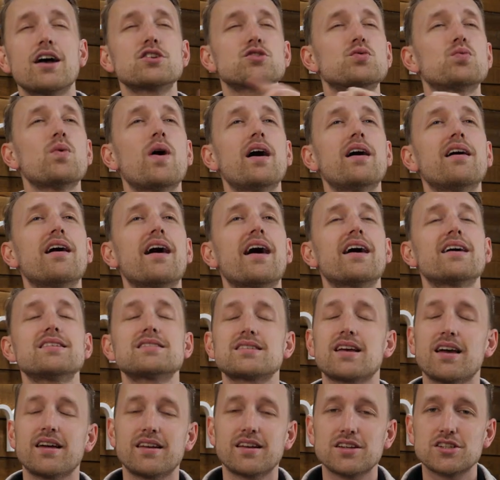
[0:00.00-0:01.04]
as well
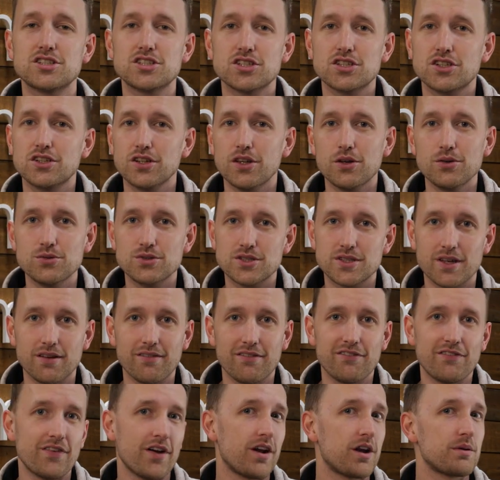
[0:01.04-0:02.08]
as an
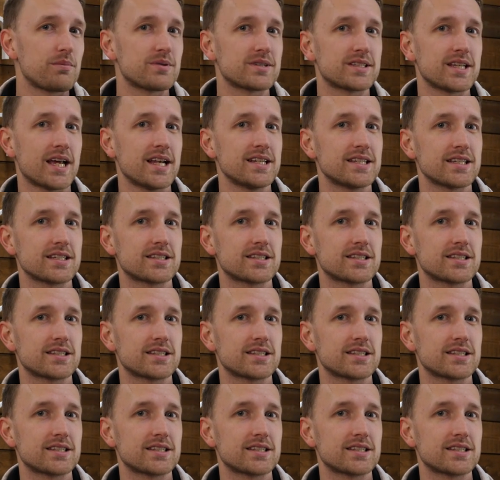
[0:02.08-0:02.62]
exclusive 30%